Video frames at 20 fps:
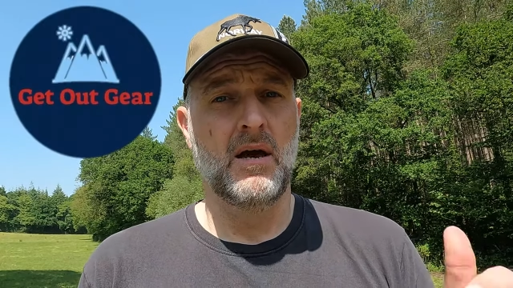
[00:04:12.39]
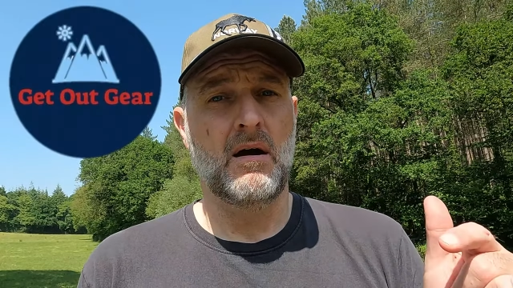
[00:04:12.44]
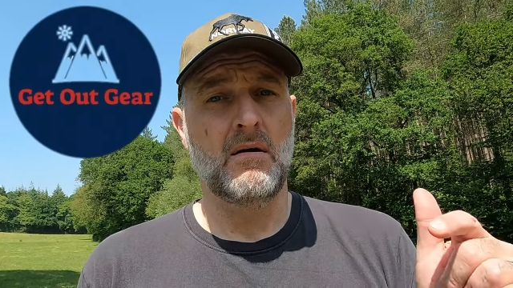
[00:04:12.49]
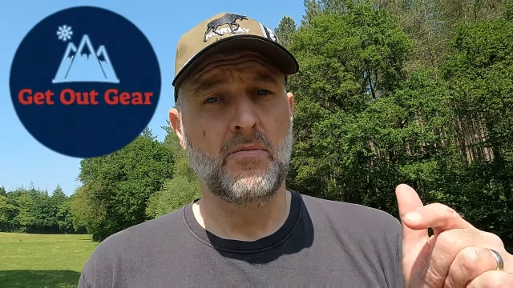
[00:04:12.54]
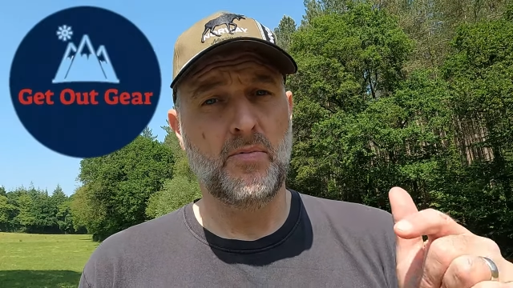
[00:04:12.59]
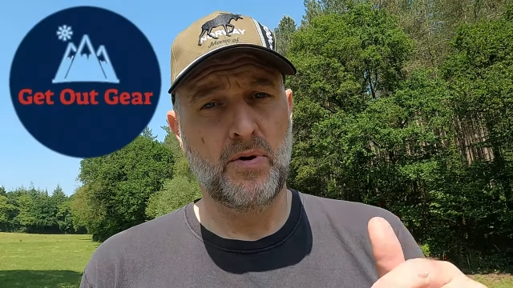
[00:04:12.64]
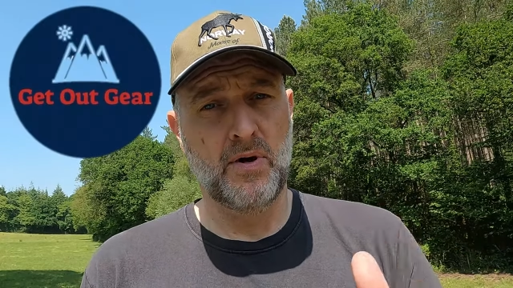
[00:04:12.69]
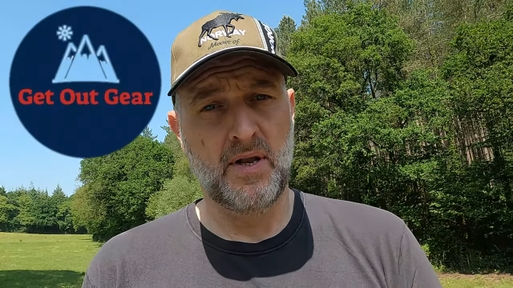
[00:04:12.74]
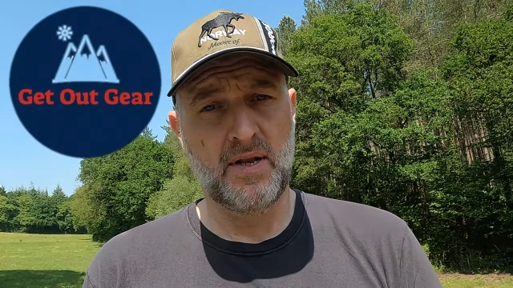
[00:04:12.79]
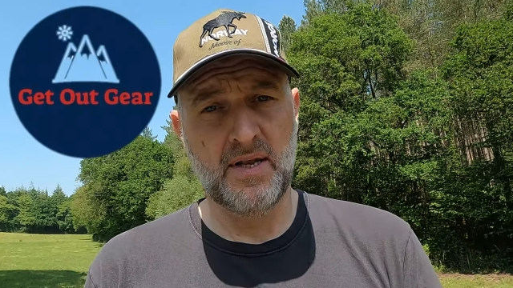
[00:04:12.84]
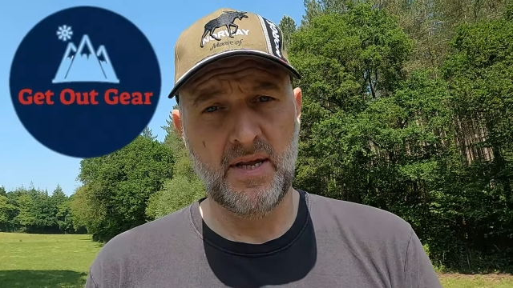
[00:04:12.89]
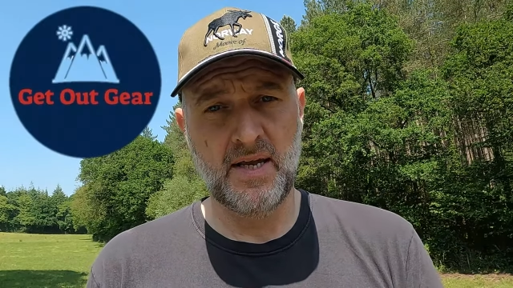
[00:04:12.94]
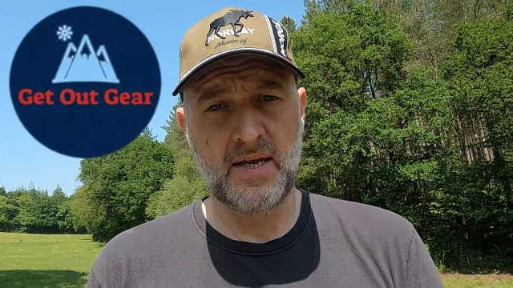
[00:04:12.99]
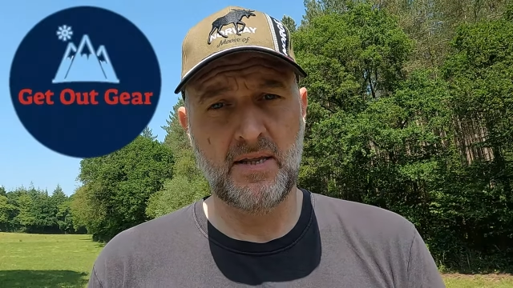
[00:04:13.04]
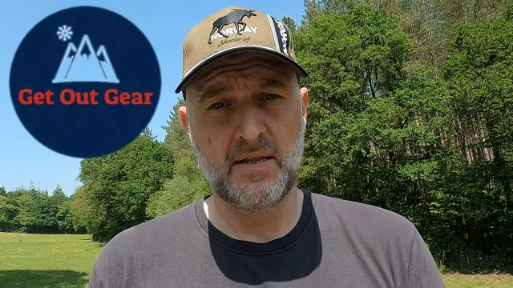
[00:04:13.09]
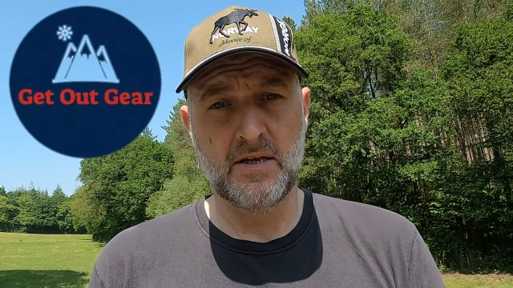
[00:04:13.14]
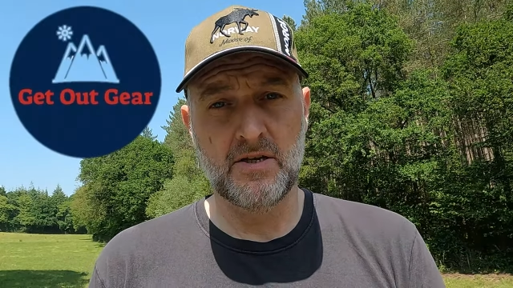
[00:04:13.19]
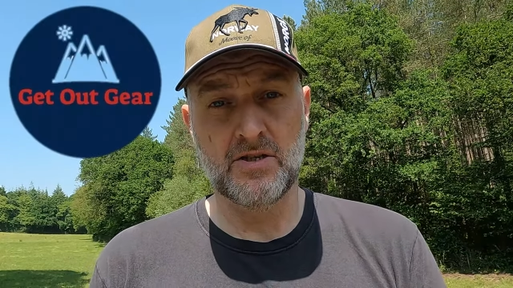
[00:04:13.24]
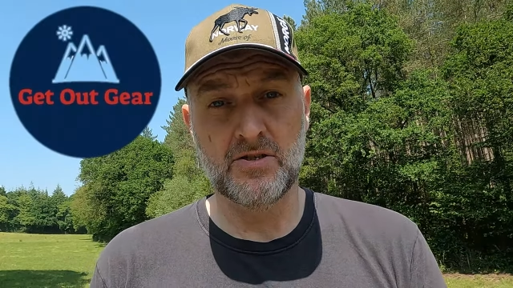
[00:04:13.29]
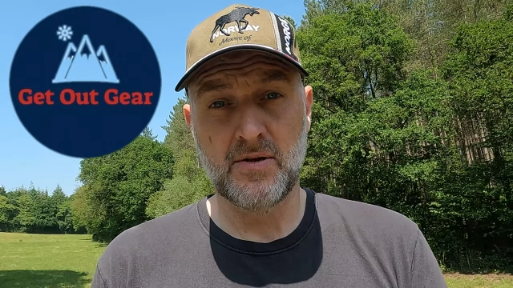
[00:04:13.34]
I'll put a link
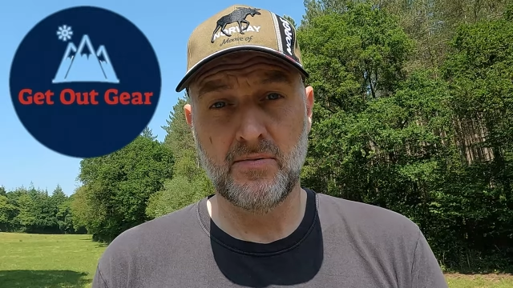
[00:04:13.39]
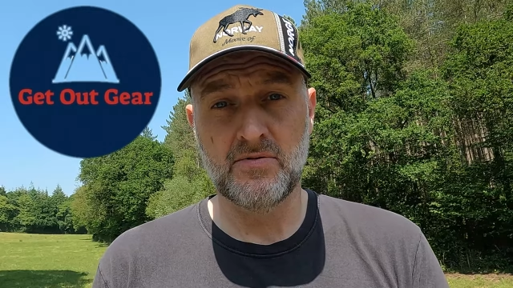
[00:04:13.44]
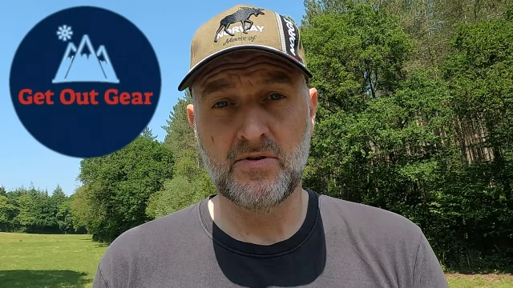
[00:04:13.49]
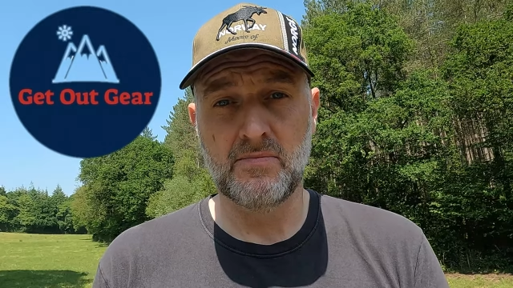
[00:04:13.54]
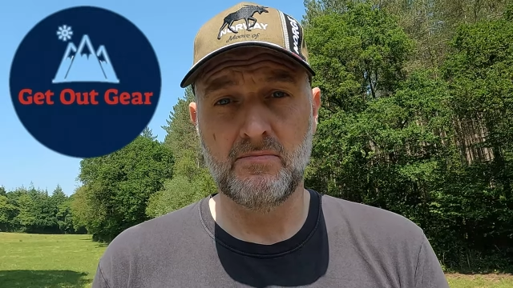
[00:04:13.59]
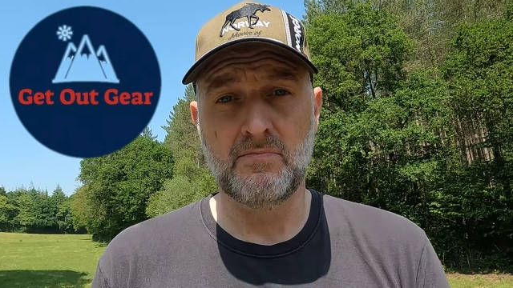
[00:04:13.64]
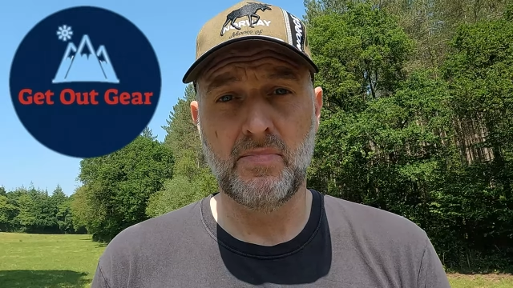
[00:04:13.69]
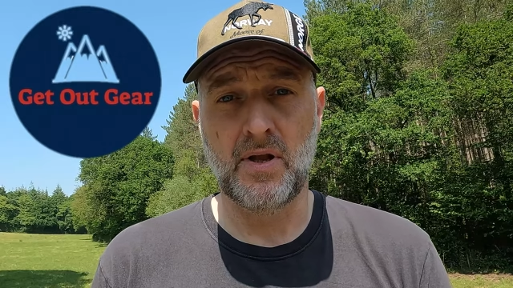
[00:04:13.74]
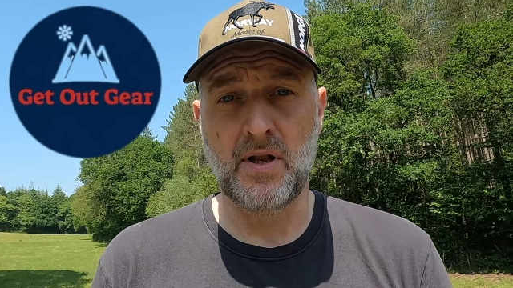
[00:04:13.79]
in the description